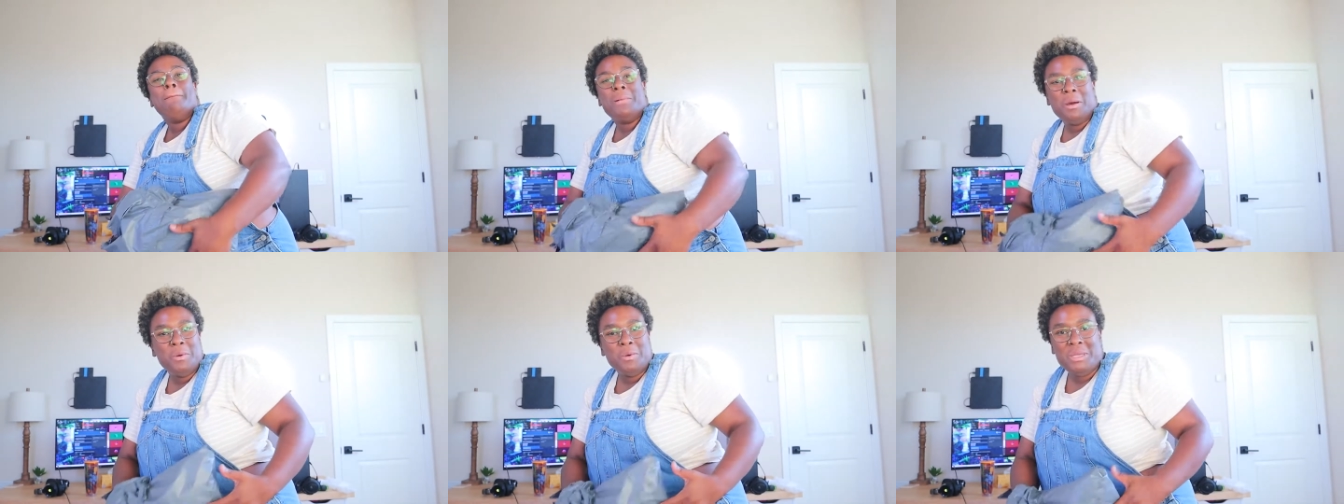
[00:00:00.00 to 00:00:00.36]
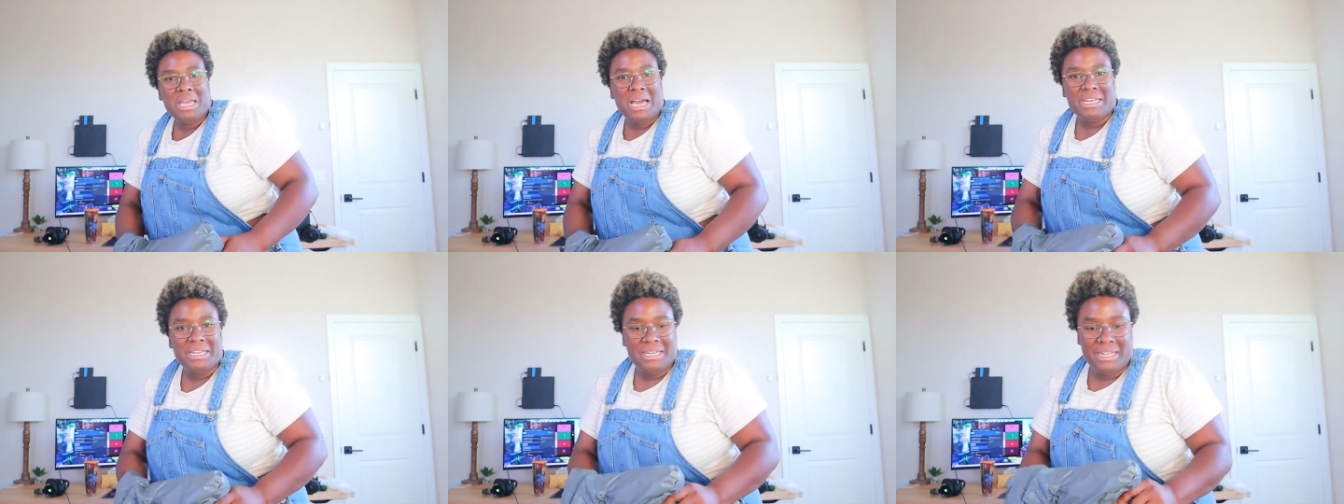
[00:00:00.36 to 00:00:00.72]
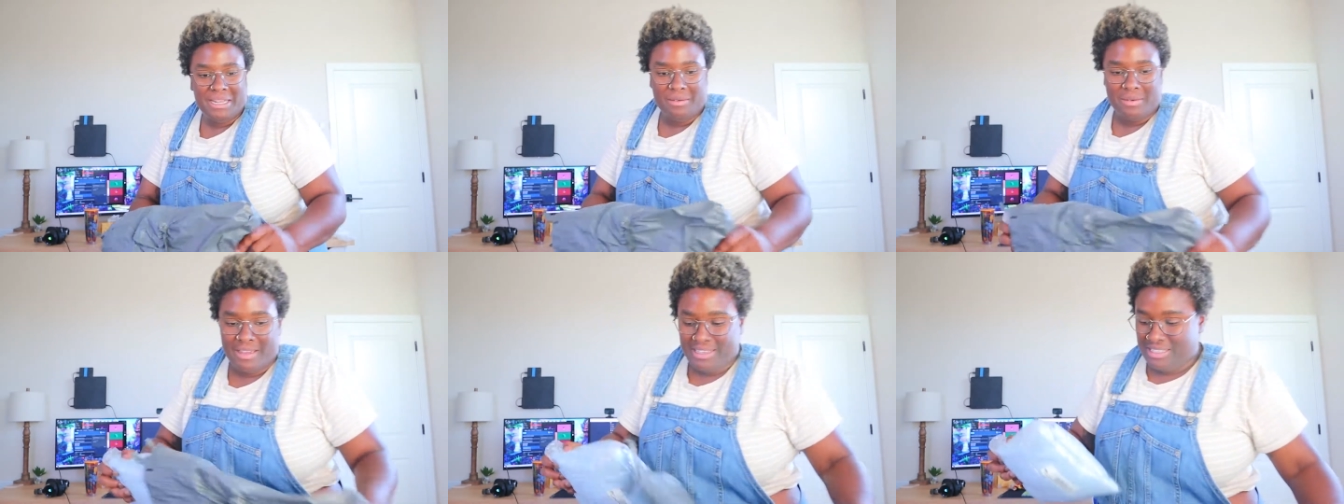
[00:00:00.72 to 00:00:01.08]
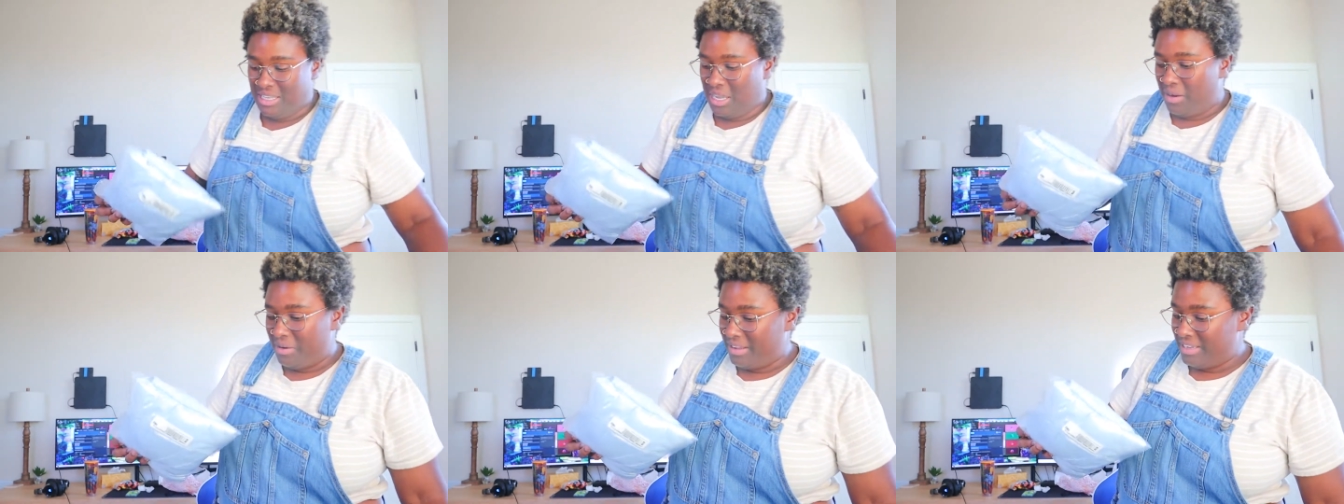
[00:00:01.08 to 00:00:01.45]
but we got it anyway,
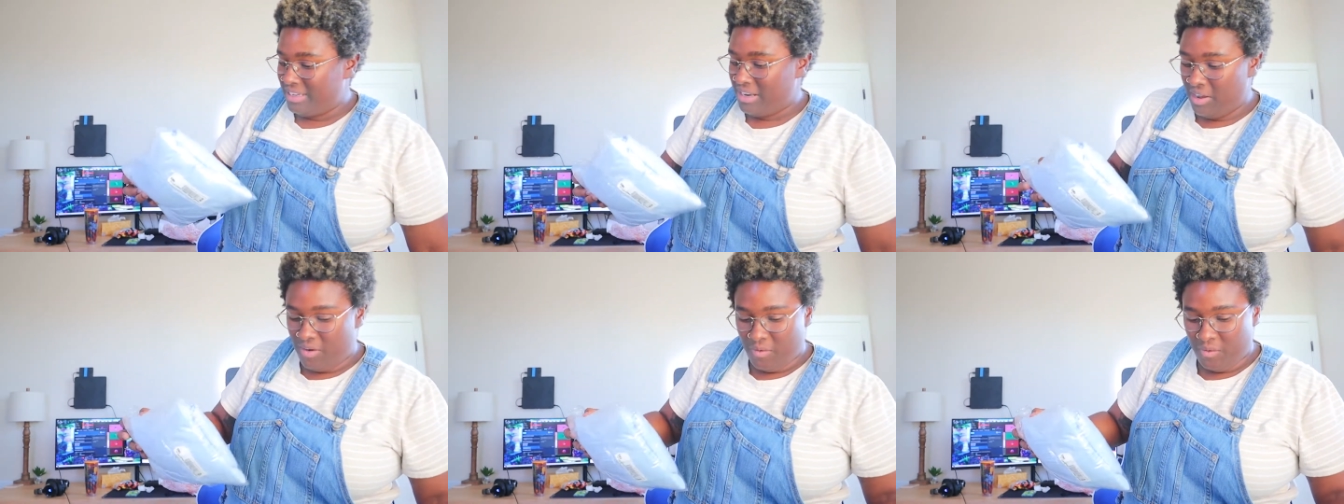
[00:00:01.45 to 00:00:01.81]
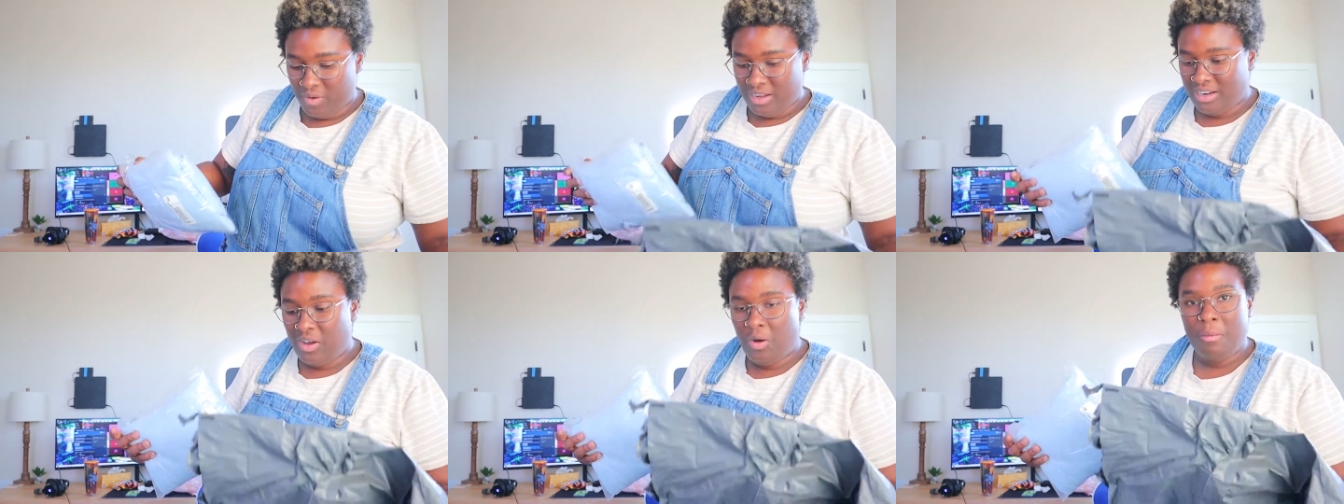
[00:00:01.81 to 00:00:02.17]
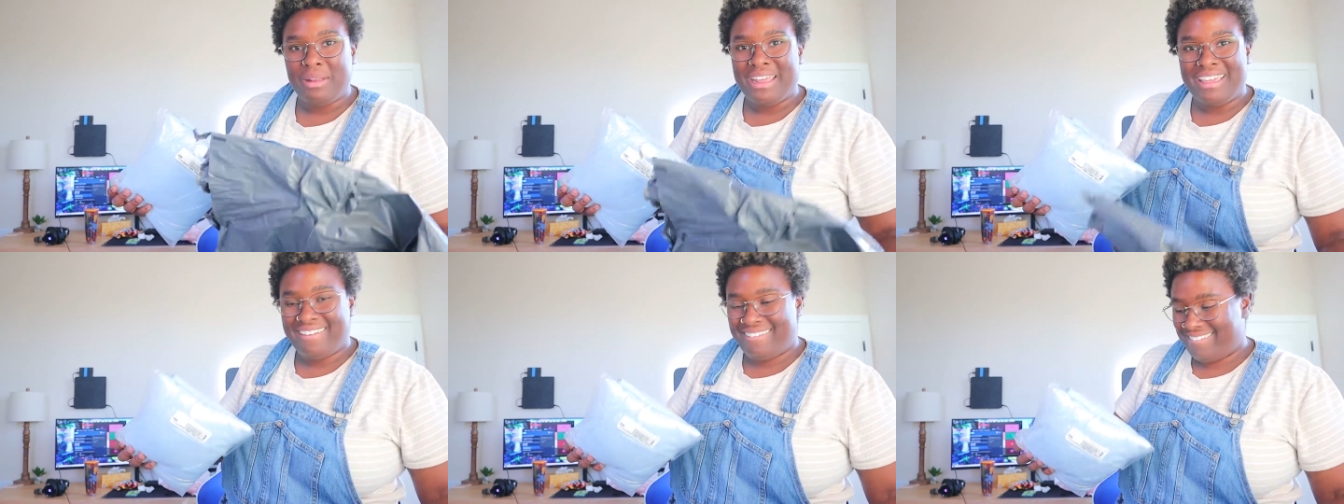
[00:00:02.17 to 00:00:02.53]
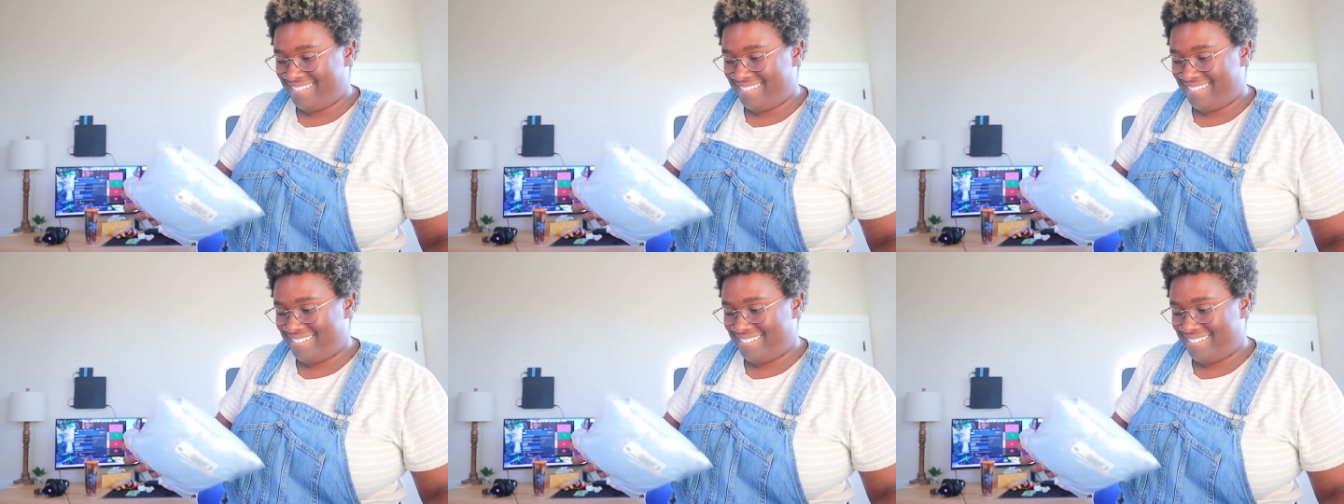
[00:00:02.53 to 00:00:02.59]
so, you know, we're gonna open it.